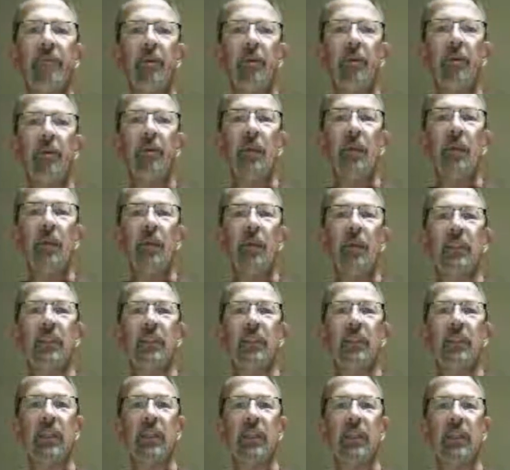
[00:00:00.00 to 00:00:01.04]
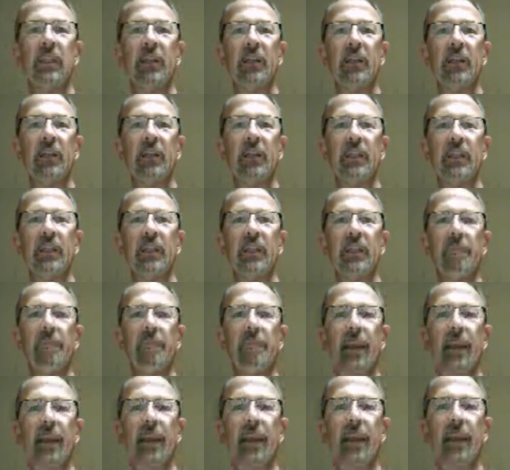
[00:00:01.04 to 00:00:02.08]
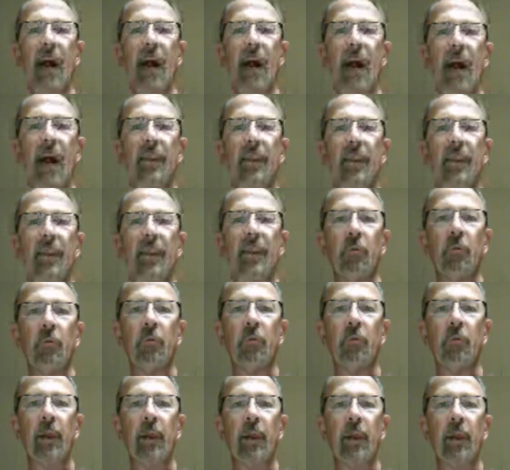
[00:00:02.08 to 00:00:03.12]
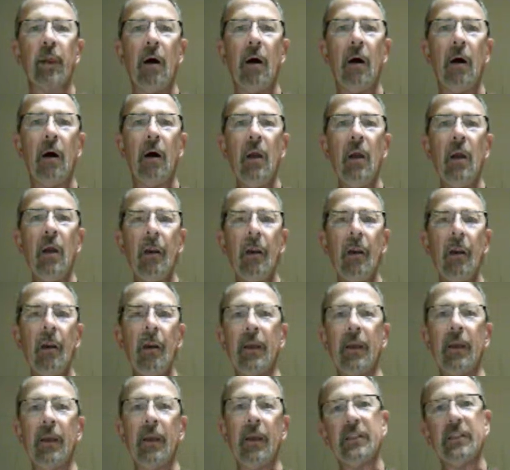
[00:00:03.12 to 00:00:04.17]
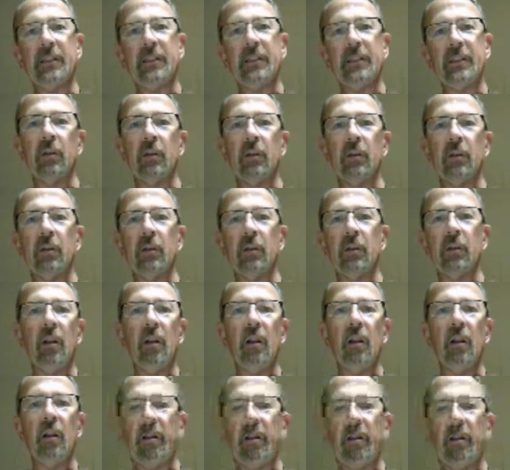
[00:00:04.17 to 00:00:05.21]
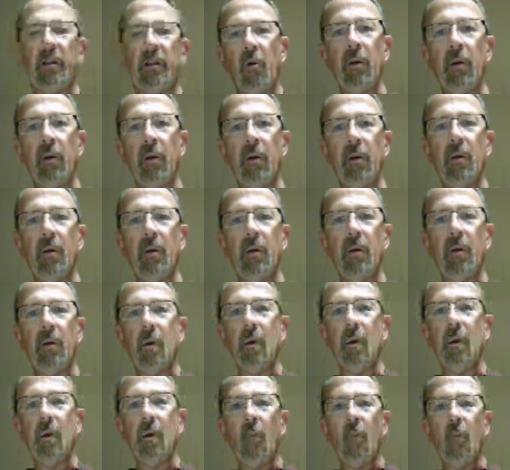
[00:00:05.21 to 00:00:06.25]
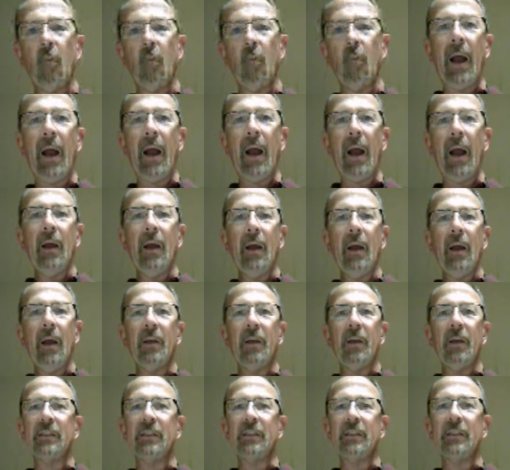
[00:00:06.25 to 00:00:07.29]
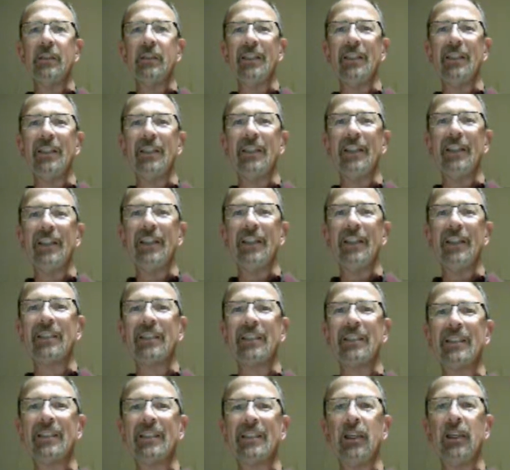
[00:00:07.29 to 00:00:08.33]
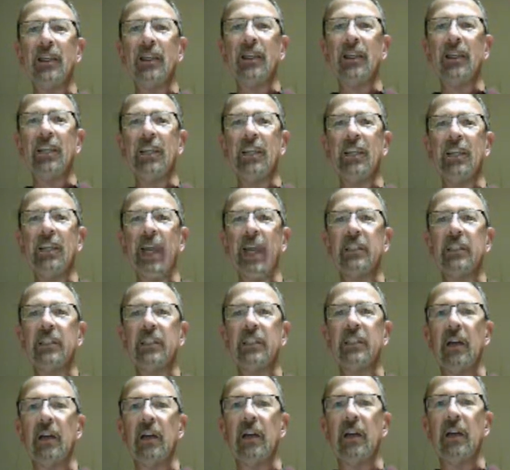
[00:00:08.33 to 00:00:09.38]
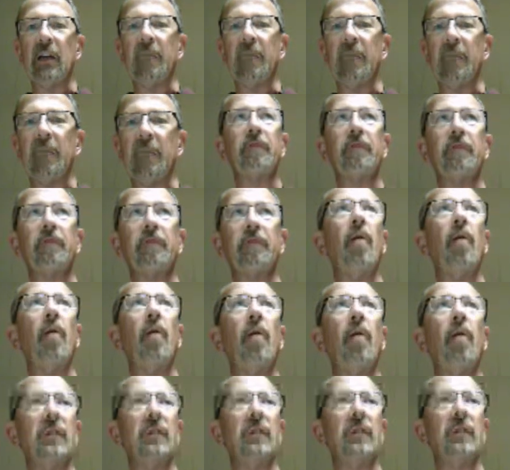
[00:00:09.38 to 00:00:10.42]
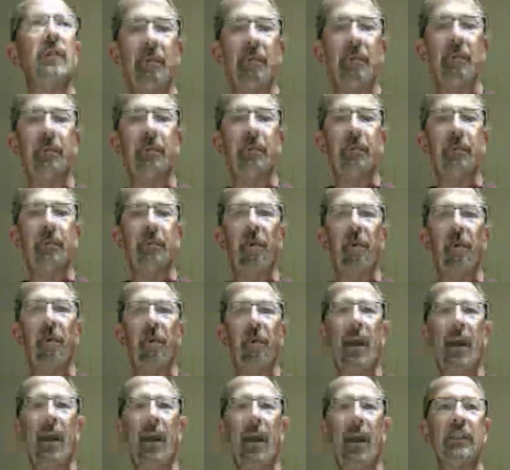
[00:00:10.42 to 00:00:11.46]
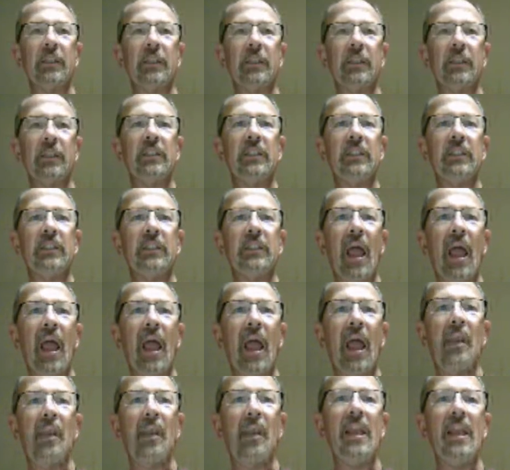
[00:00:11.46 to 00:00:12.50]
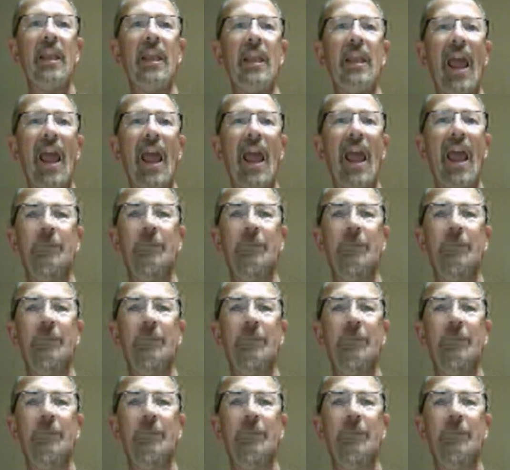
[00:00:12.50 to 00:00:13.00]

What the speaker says: If I do this, just to give you an example, I copy this way down, I'm going to get zeros all over the board. Why? Because it's going to change some of these formats. Some of these formats need